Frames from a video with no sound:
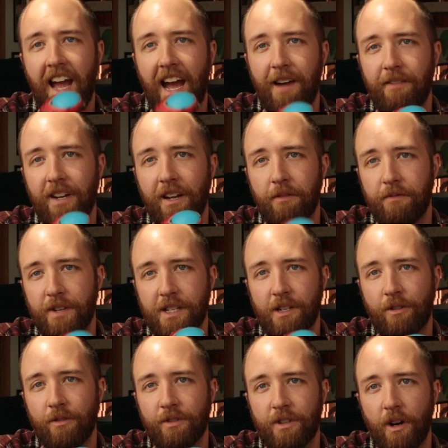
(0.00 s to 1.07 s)
having a
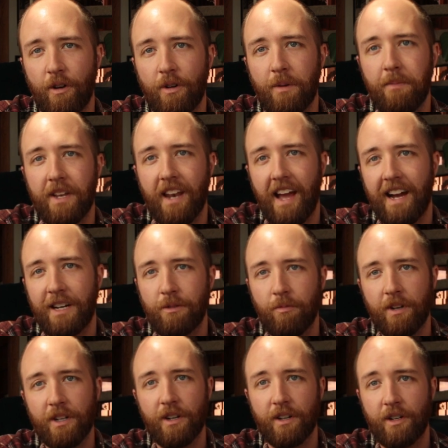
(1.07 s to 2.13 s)
physical totem enact
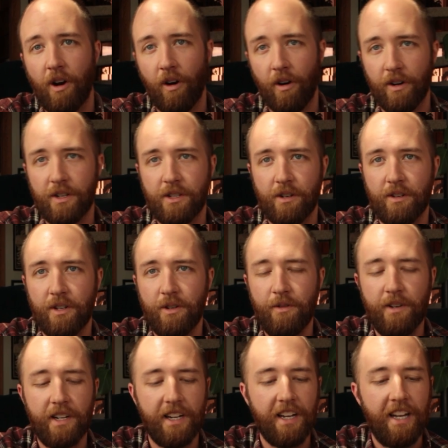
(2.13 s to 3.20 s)
what your cards are
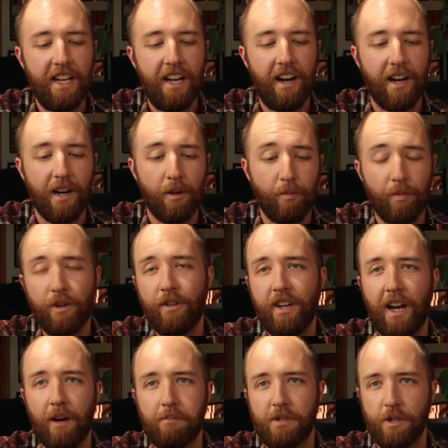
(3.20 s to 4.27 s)
doing really
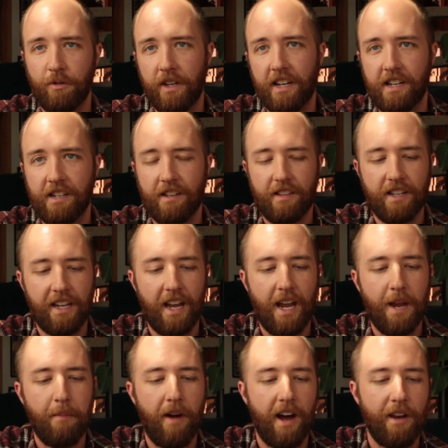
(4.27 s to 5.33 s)
helps you get into the
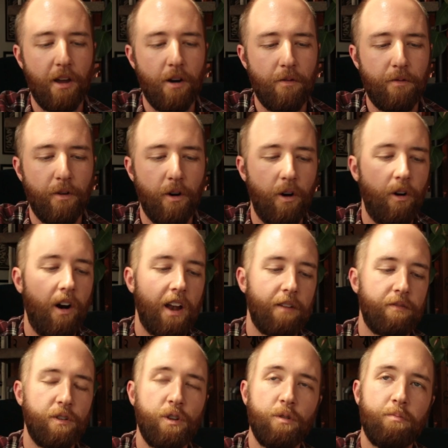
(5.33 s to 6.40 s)
game. I know for a lot
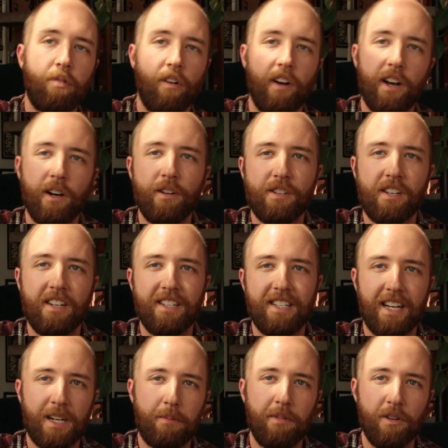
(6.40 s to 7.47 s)
of new players, a
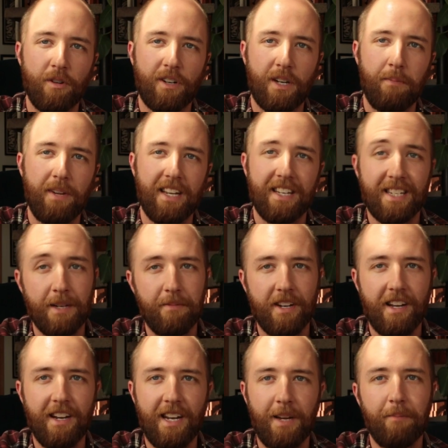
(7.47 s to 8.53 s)
deck builder can be
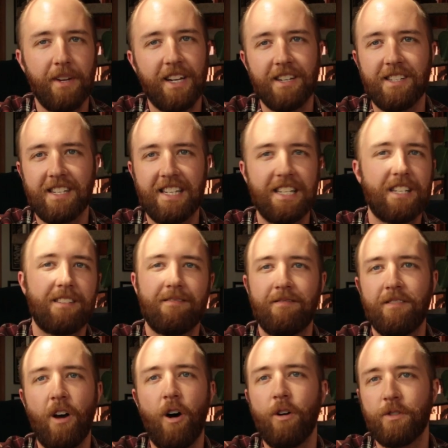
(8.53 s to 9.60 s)
intimidating because it's
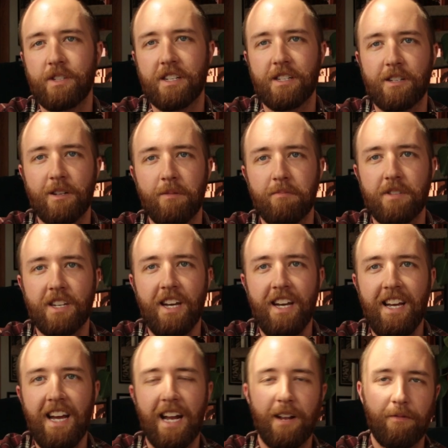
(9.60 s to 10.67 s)
all systems,
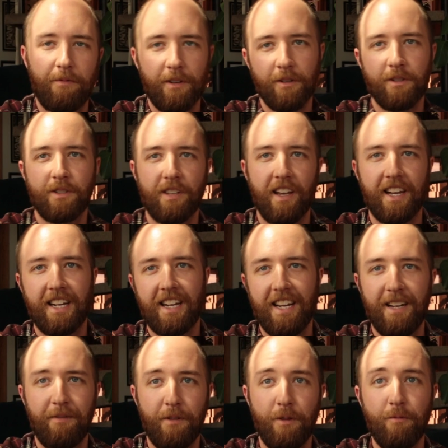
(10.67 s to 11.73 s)
and it feels like
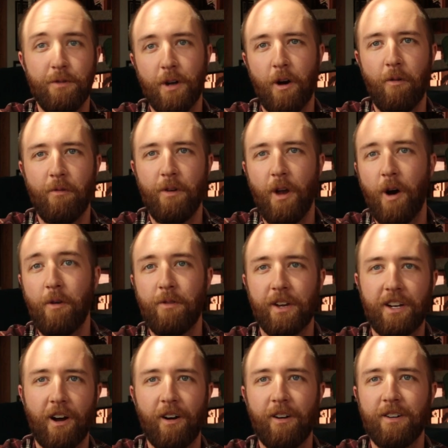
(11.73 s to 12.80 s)
if you don't know the
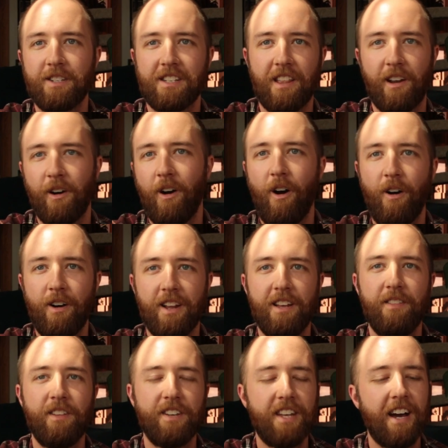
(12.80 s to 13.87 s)
cards that are already
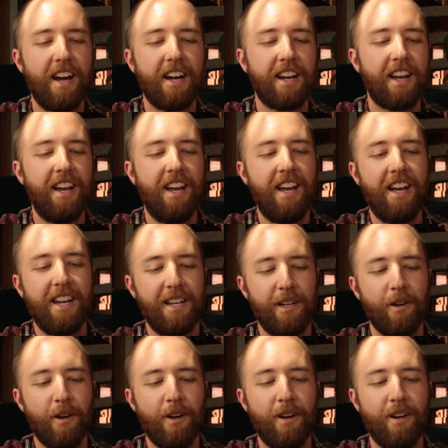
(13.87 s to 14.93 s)
in the deck,
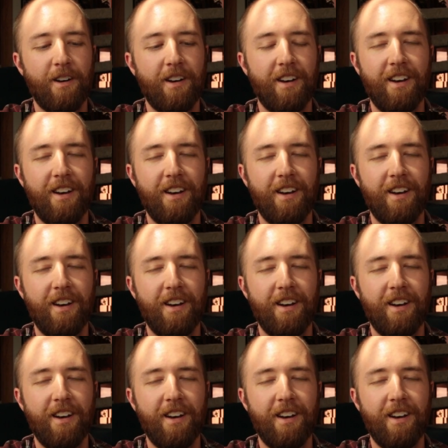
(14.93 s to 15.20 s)
you're